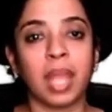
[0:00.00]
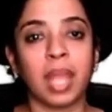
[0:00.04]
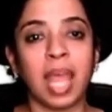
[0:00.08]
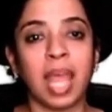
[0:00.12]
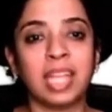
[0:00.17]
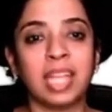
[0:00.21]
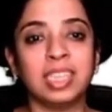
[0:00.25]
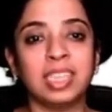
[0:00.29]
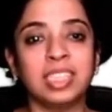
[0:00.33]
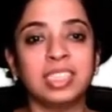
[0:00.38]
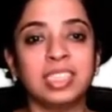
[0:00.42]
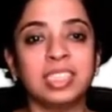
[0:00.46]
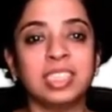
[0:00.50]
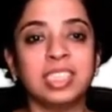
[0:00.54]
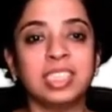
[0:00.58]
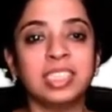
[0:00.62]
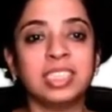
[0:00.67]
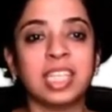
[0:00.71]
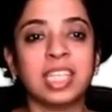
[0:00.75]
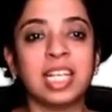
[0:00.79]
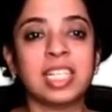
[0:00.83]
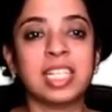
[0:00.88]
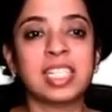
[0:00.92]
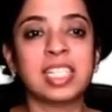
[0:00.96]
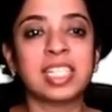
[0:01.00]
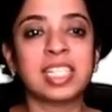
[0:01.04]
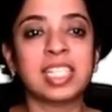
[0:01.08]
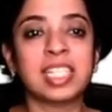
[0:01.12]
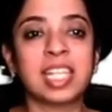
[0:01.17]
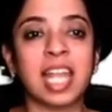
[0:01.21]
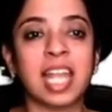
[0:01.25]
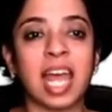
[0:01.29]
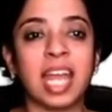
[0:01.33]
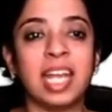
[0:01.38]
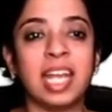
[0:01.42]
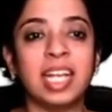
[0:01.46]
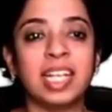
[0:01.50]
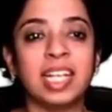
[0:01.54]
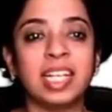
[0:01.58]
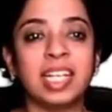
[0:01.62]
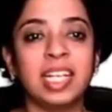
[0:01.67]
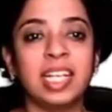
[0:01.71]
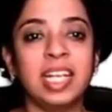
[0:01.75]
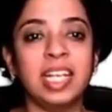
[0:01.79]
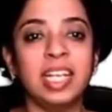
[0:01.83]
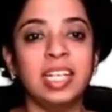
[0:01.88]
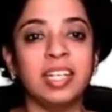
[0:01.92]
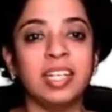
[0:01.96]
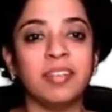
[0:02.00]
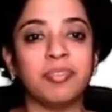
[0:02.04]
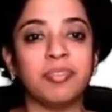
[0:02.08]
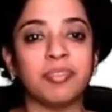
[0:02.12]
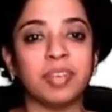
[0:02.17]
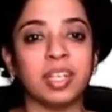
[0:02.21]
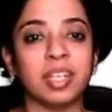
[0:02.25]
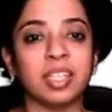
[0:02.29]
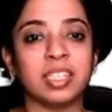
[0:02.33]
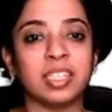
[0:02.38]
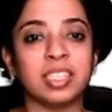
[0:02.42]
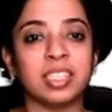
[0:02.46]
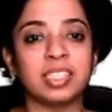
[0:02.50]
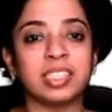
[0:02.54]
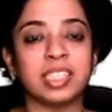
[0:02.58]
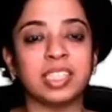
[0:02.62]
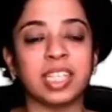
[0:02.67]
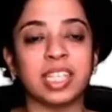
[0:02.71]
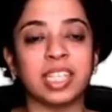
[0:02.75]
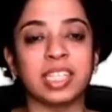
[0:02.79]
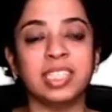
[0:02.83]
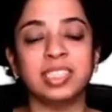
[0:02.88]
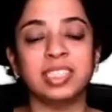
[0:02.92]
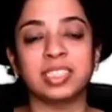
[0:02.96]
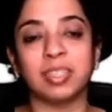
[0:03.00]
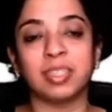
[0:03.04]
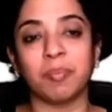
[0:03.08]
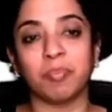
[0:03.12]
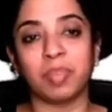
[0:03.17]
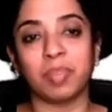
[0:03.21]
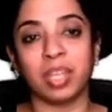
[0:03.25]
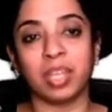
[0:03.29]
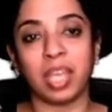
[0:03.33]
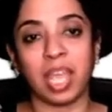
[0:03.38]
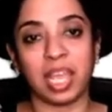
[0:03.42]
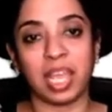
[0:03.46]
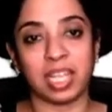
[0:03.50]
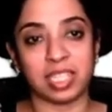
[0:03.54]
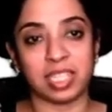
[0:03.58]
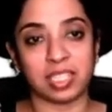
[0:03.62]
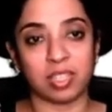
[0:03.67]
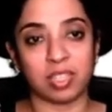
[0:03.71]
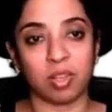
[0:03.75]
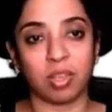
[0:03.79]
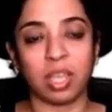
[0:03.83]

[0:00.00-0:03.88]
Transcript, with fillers: and this is a slightly different, this secretes something else.